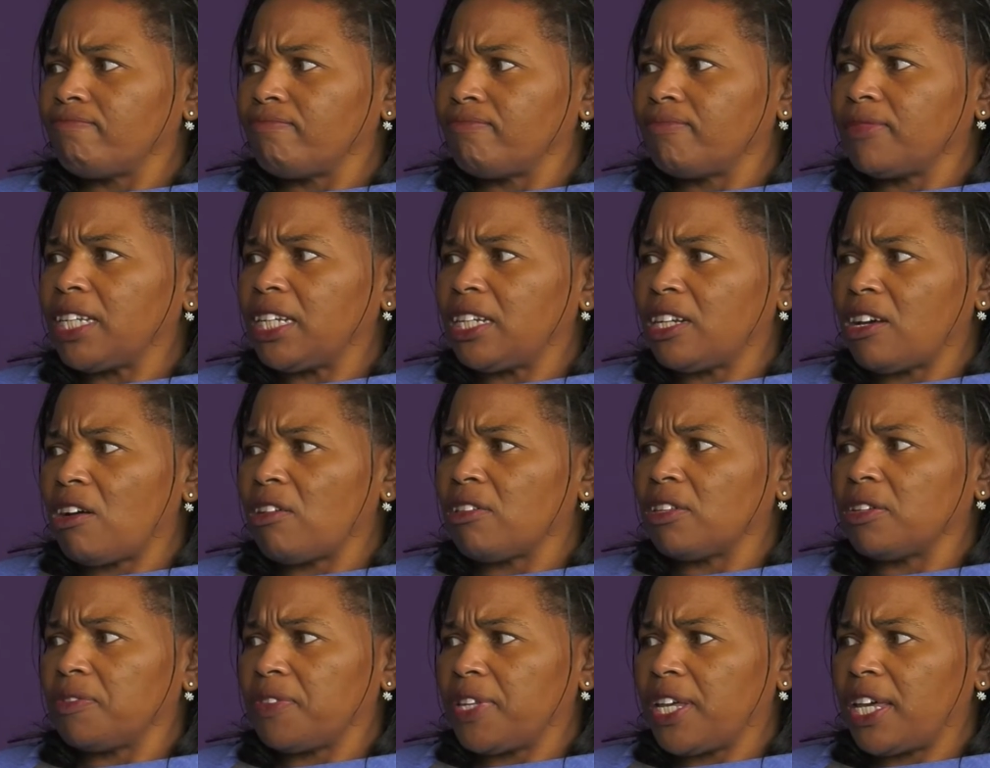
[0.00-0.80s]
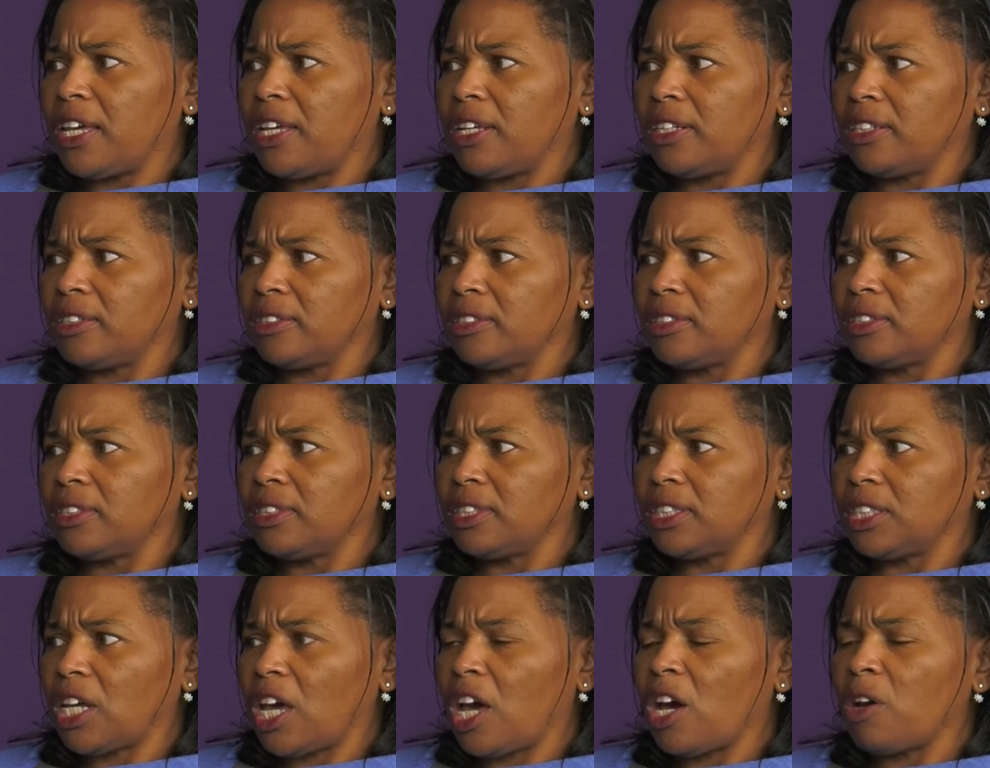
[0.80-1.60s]
and all of that. Yeah.
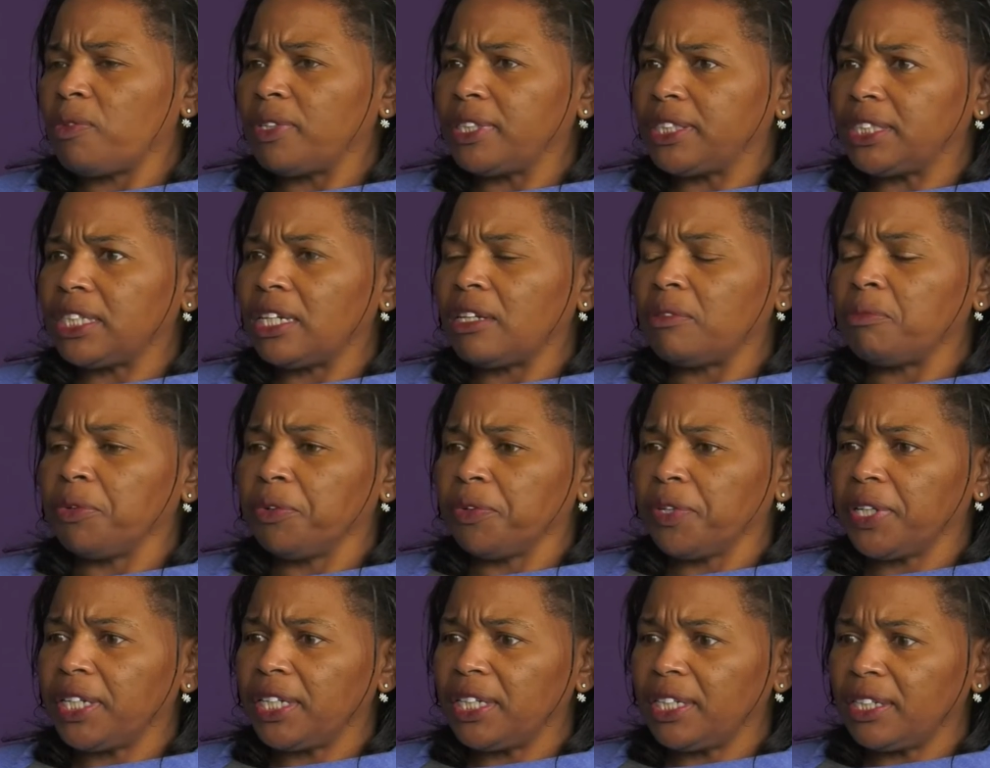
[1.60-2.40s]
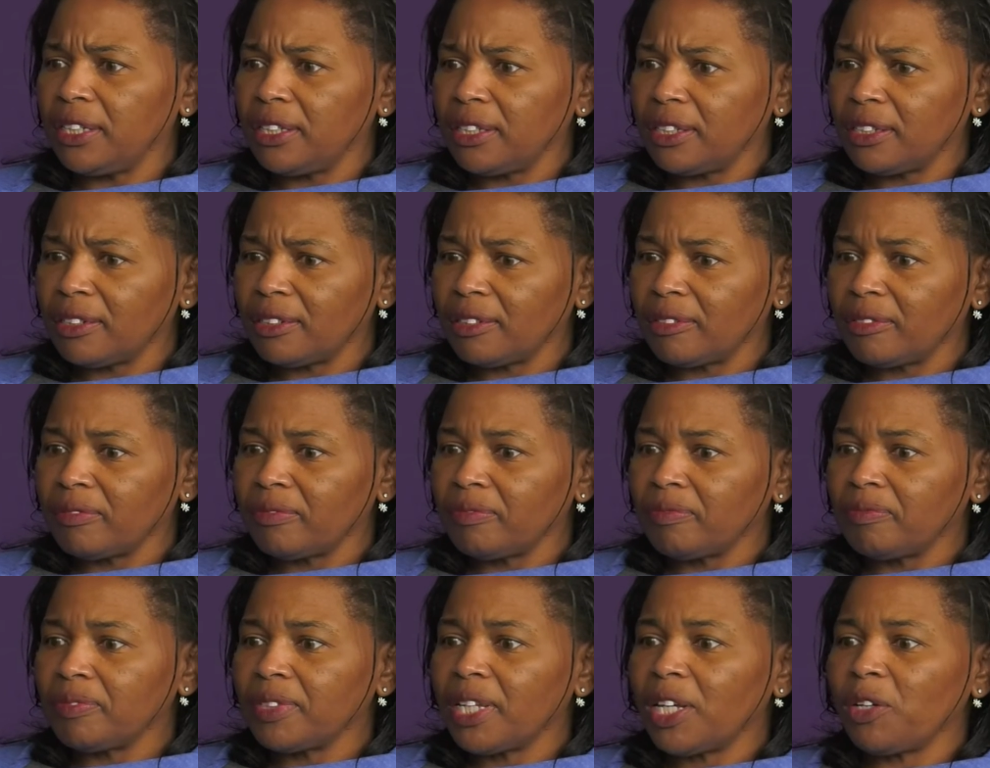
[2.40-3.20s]
So I would say breathe
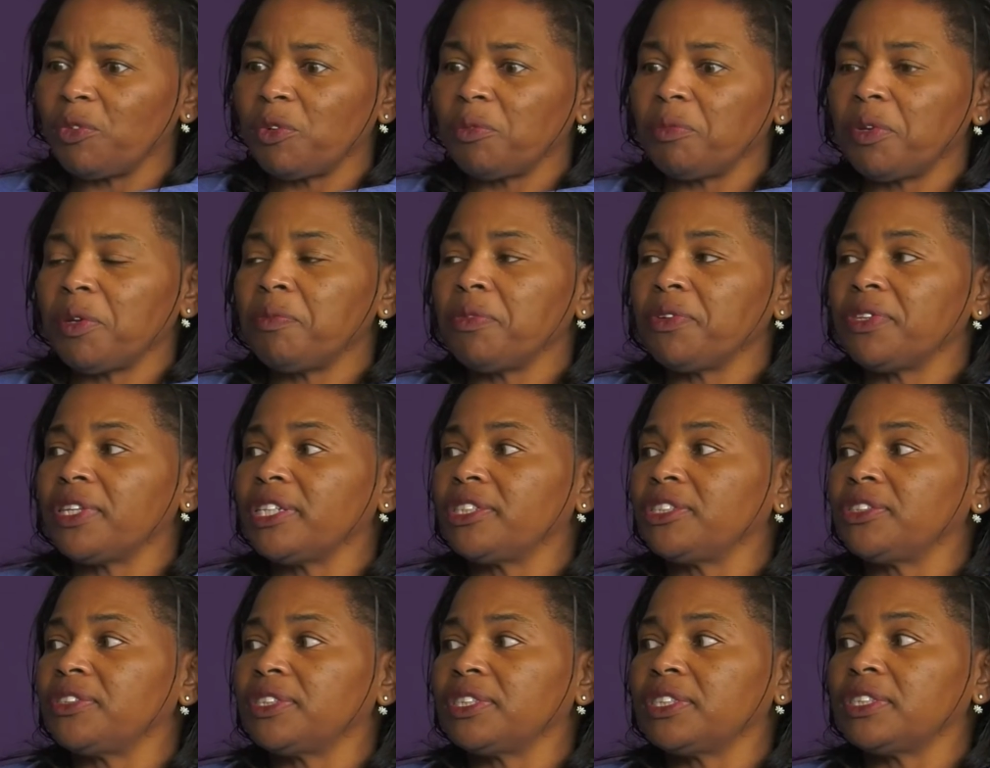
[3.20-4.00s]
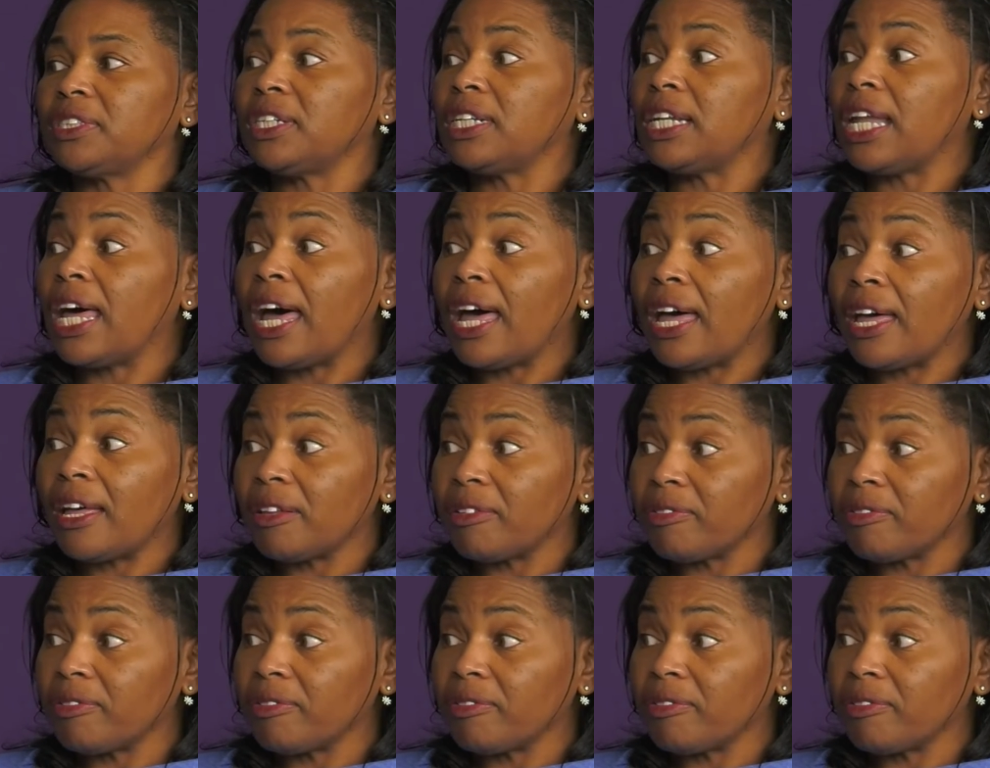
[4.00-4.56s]
and remember that you're still alive.